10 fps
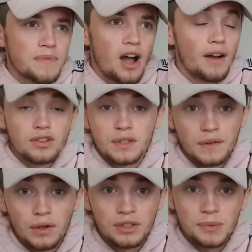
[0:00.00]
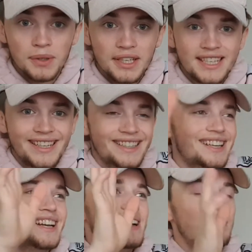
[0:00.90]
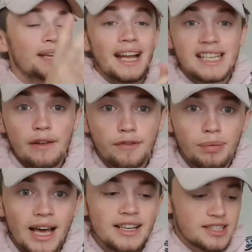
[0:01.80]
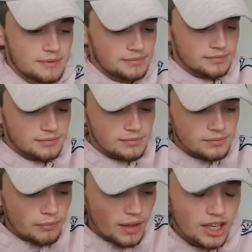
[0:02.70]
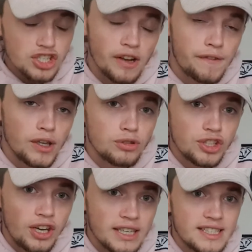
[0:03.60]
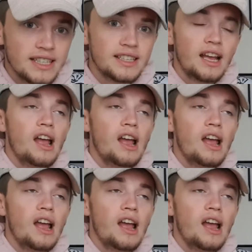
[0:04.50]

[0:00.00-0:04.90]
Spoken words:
I've just forgot, to be honest. But yeah, 10th place, Sheffield United.